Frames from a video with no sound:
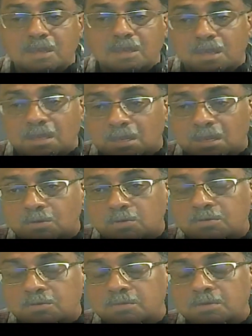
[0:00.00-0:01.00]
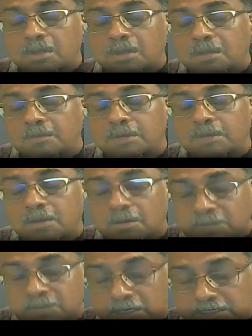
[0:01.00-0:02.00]
how
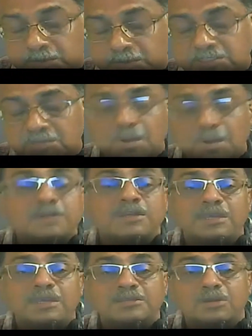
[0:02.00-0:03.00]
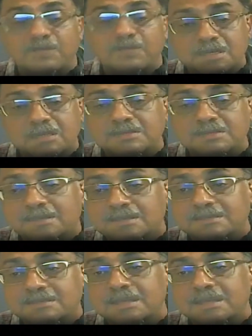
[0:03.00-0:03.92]
of the respective parties or witnesses,